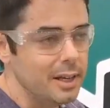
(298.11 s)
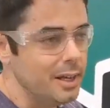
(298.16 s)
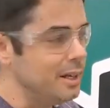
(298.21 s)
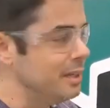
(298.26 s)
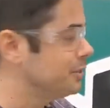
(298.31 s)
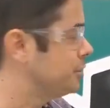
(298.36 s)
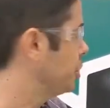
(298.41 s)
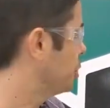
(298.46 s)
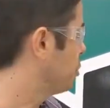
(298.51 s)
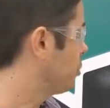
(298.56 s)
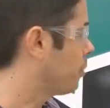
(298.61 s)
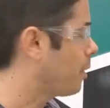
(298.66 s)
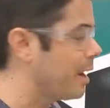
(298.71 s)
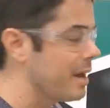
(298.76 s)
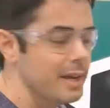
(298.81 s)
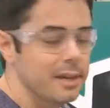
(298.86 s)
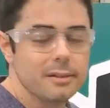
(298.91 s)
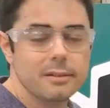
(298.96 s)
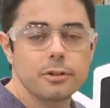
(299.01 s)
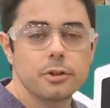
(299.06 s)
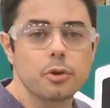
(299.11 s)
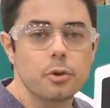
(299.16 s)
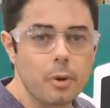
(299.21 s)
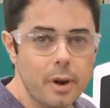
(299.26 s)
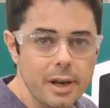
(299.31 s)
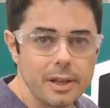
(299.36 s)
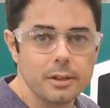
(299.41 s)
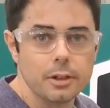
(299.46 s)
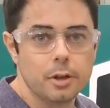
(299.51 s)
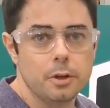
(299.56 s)
All right, so a couple
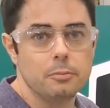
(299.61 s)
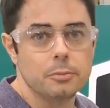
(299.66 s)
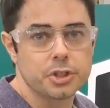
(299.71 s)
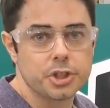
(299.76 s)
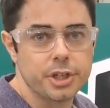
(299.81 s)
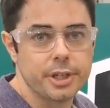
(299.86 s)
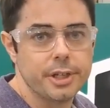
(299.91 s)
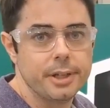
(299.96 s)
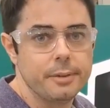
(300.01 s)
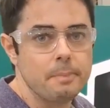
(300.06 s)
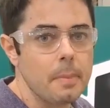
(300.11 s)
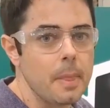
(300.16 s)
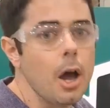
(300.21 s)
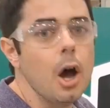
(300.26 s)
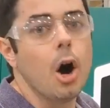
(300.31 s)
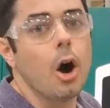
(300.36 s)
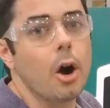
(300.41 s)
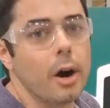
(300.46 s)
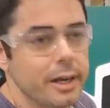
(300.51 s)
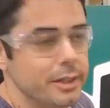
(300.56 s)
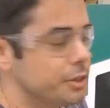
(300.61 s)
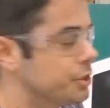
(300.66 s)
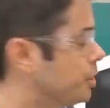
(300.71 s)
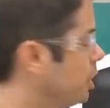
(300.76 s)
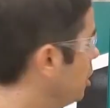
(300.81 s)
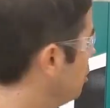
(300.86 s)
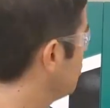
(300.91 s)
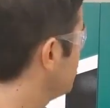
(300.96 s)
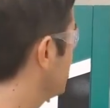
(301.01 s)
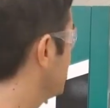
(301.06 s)
other things. Come on, closer
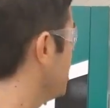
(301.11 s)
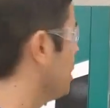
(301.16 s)
here.